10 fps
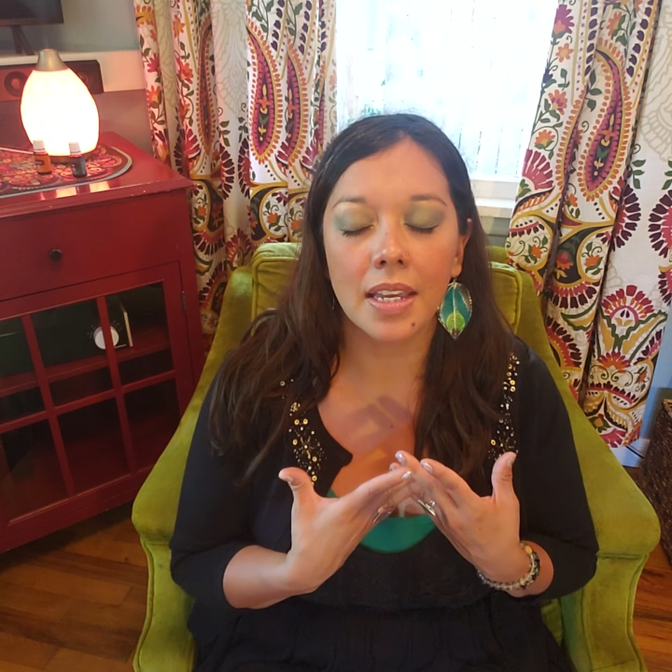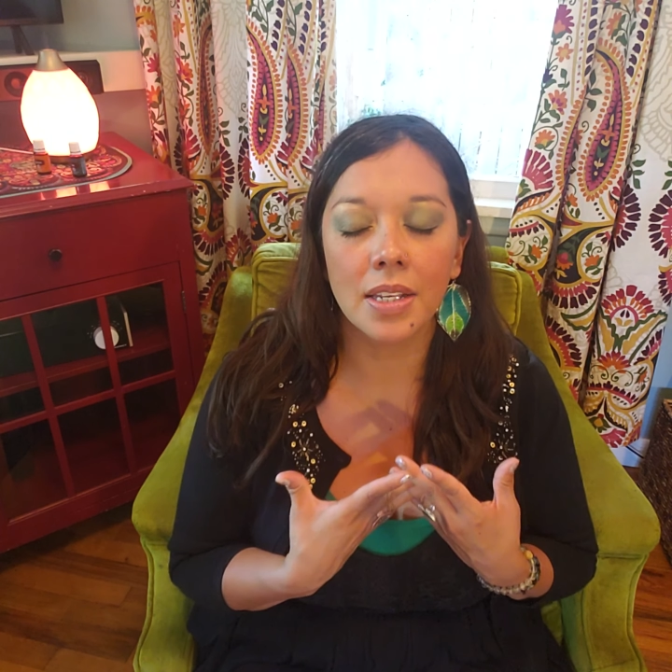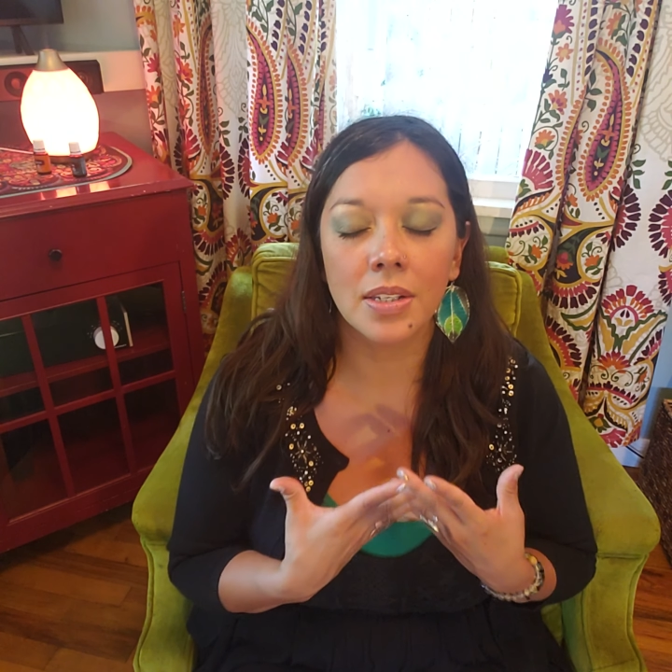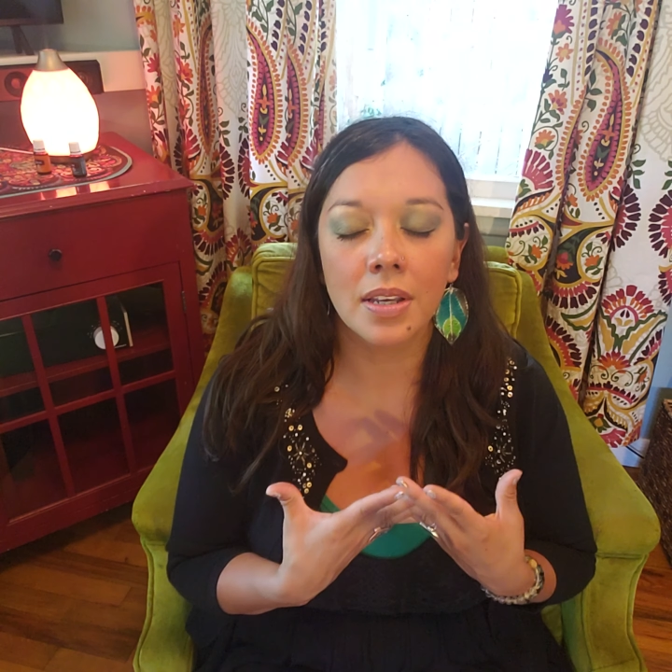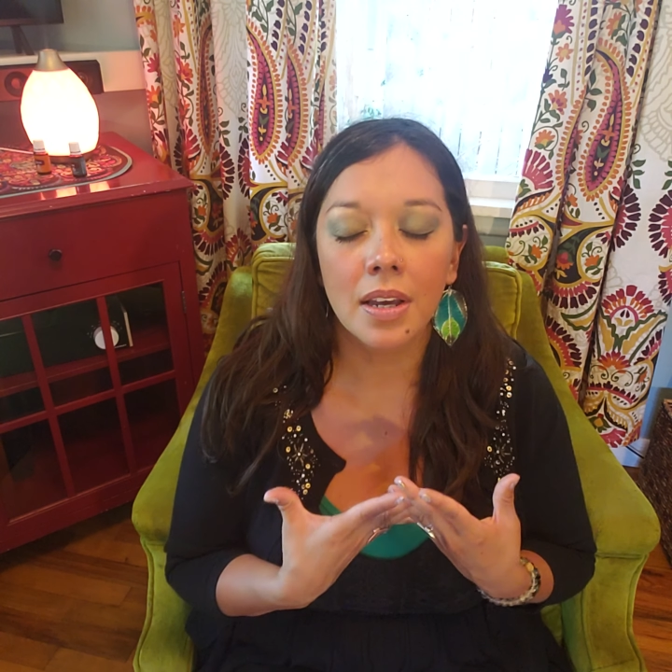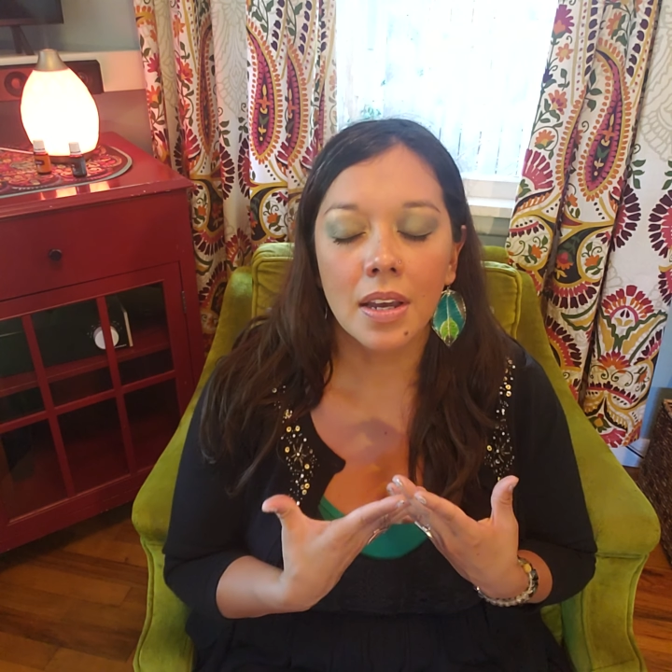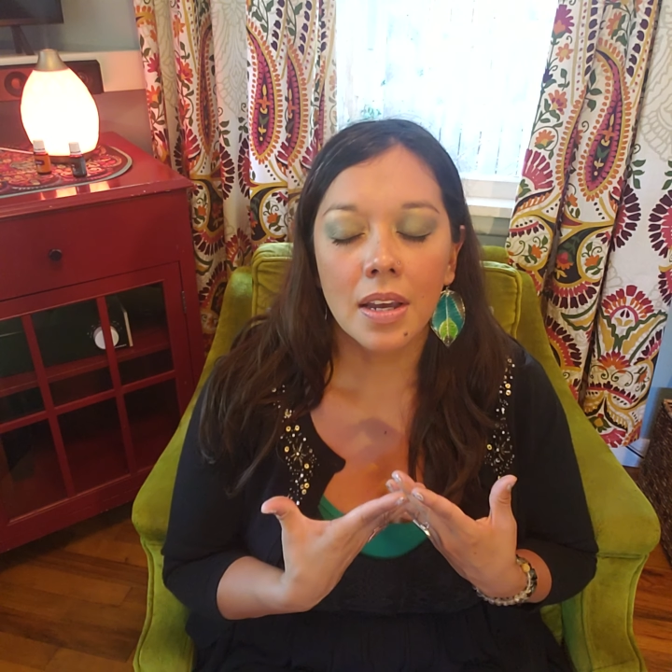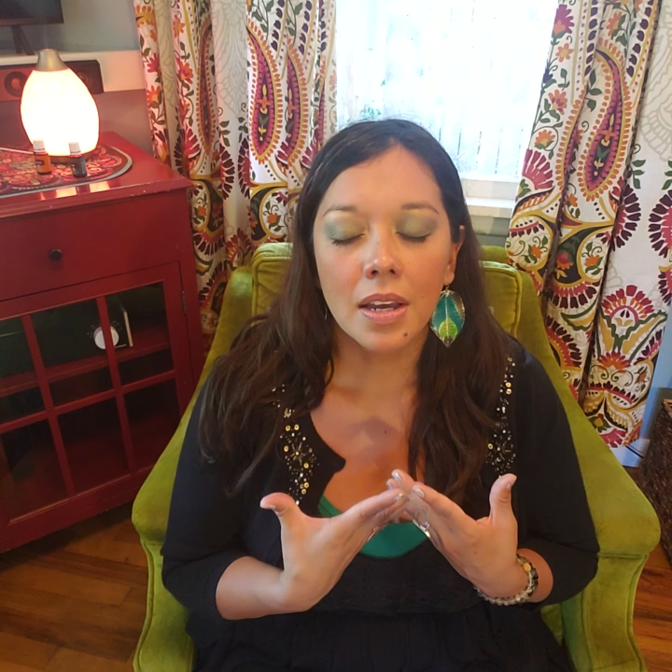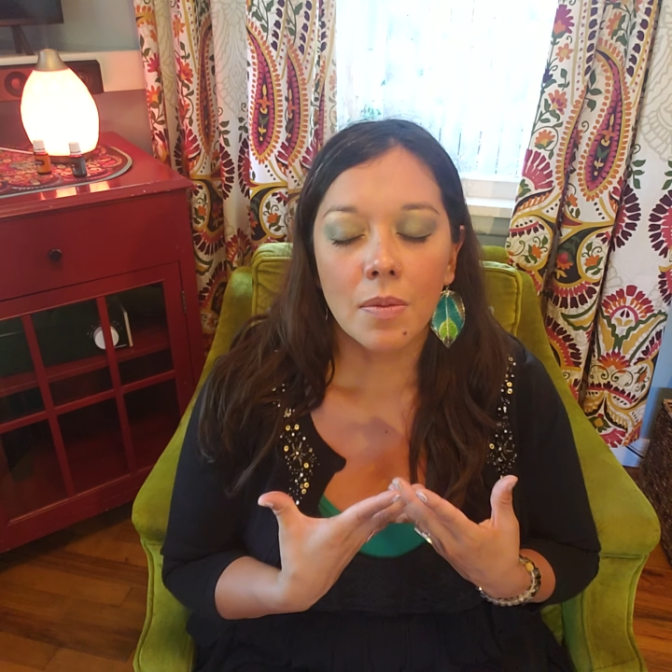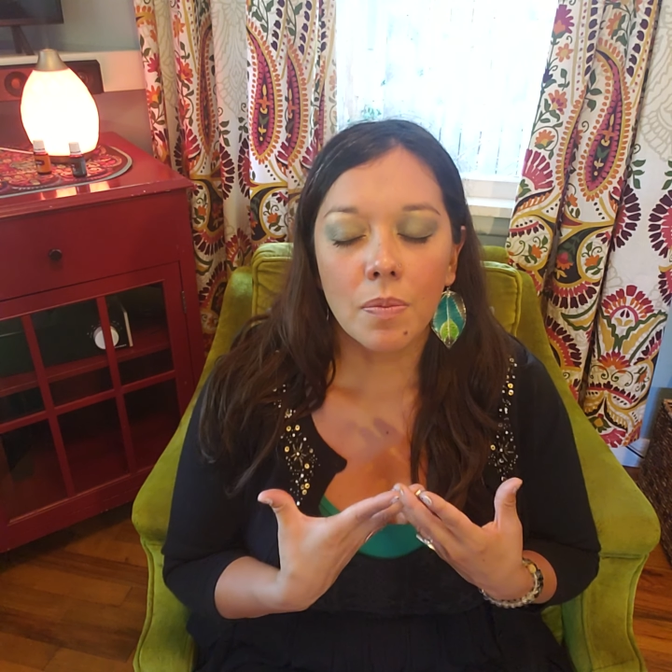
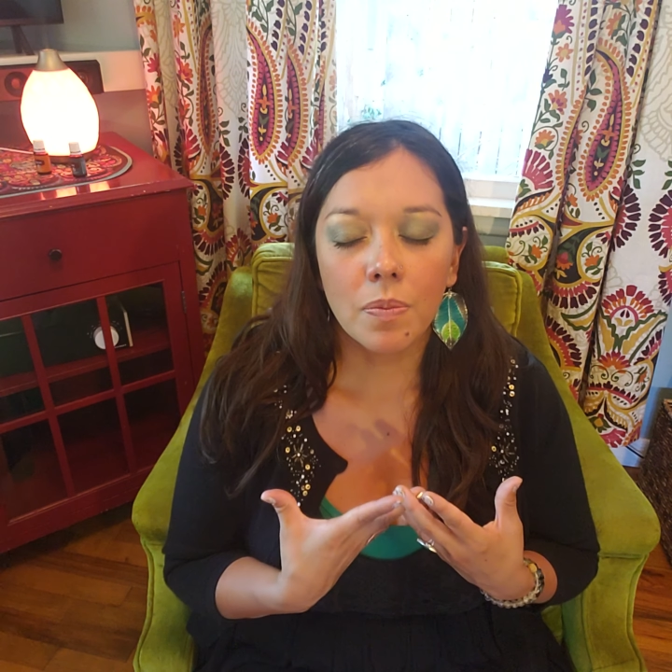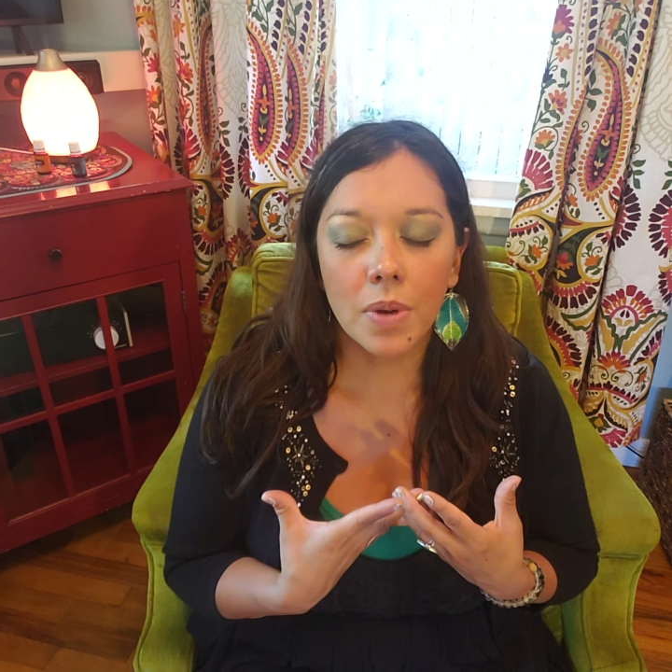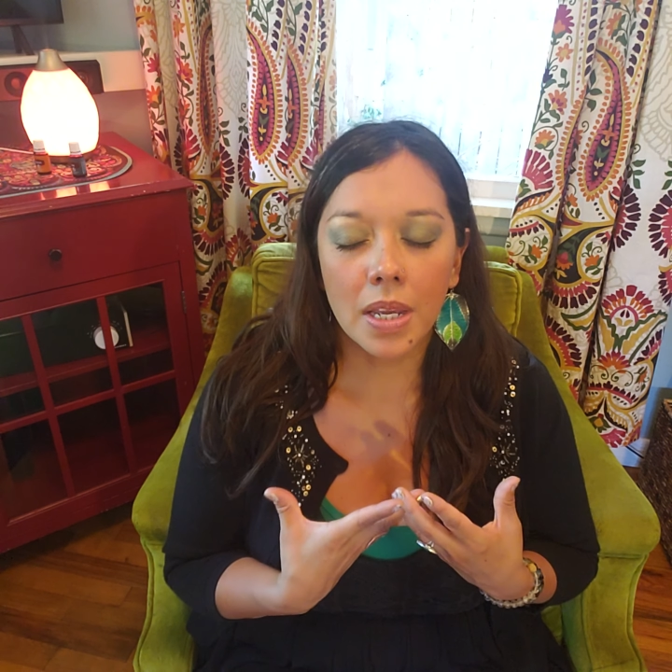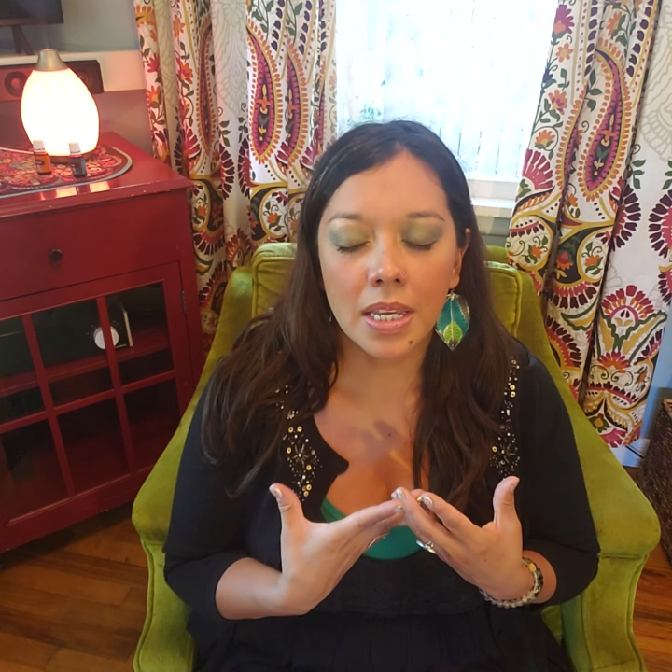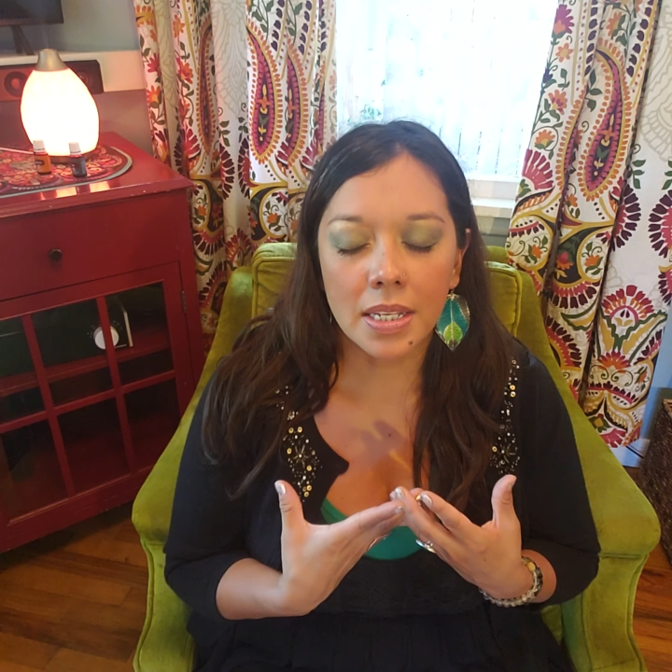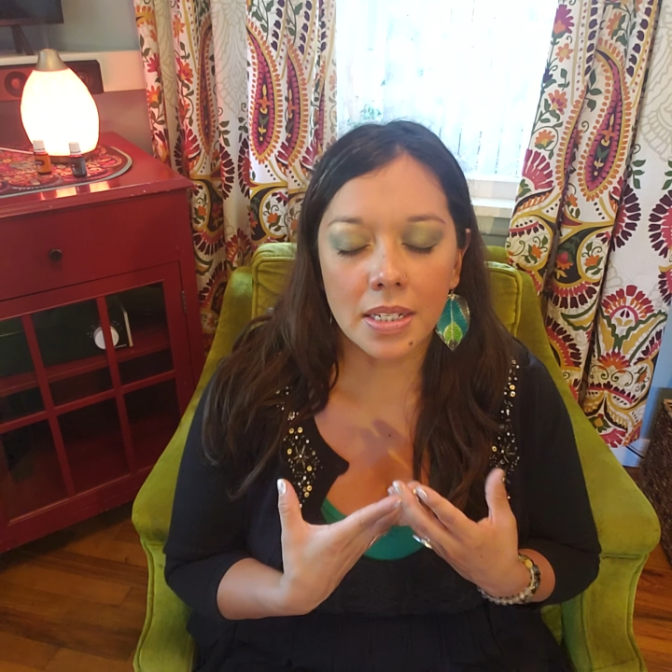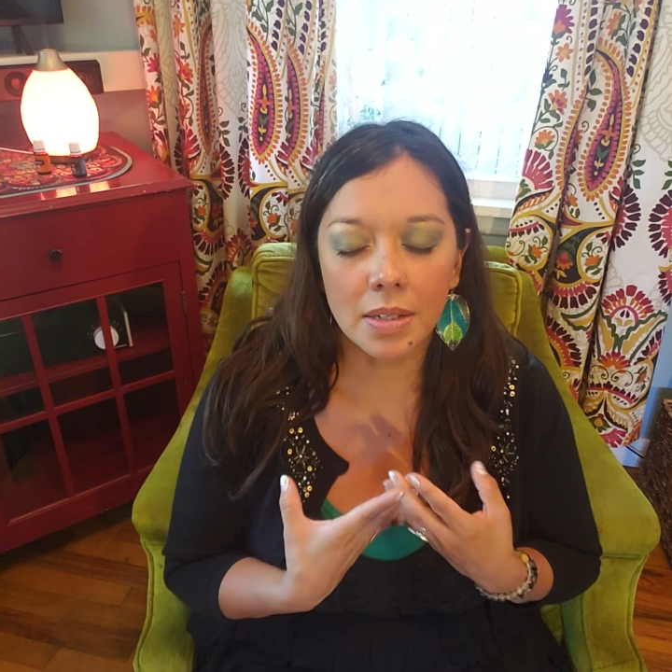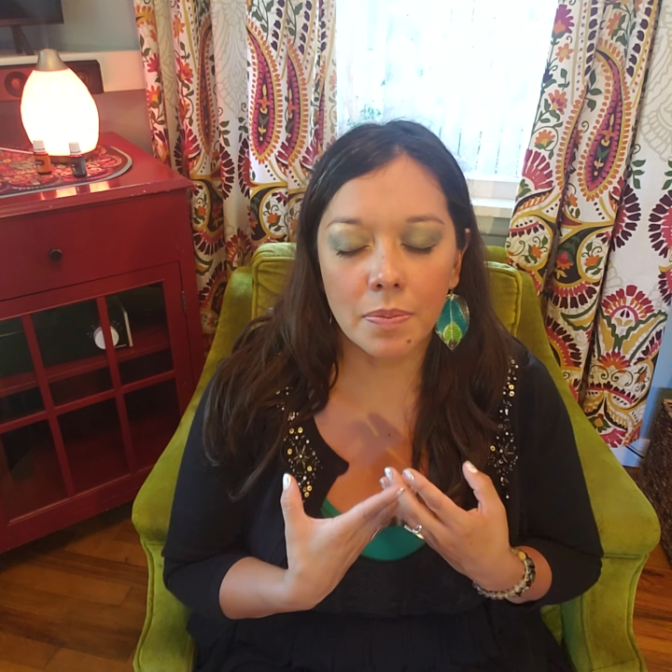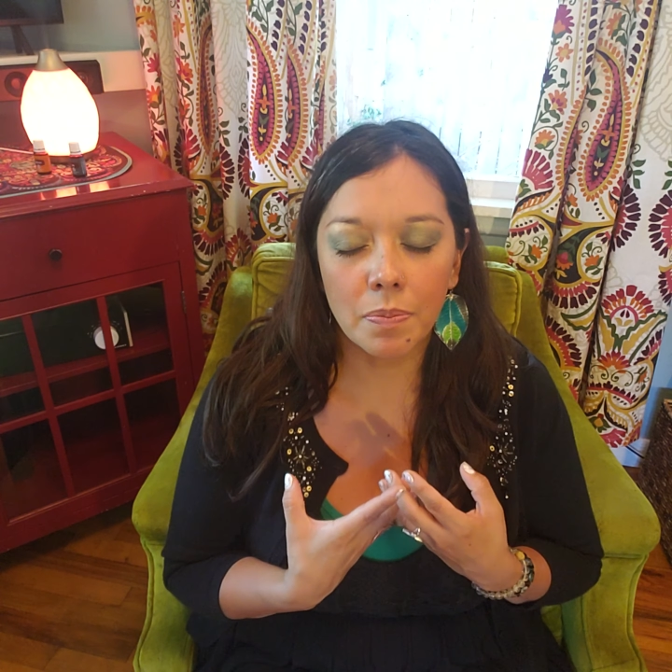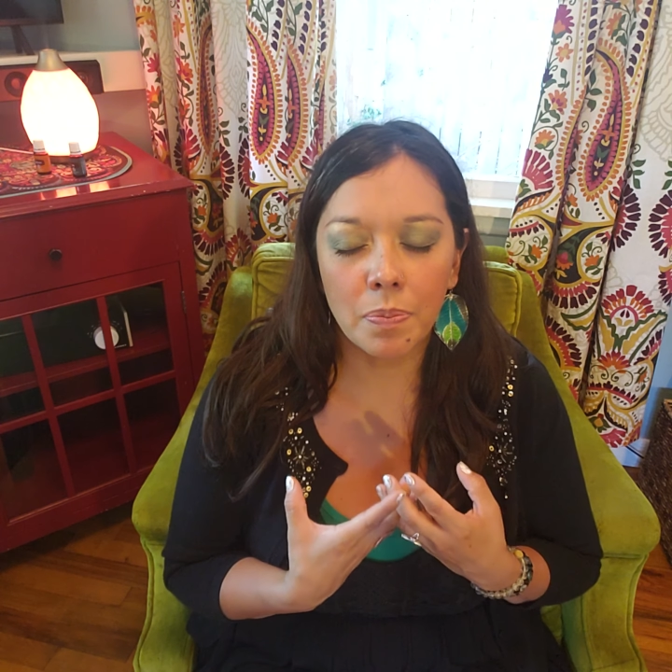is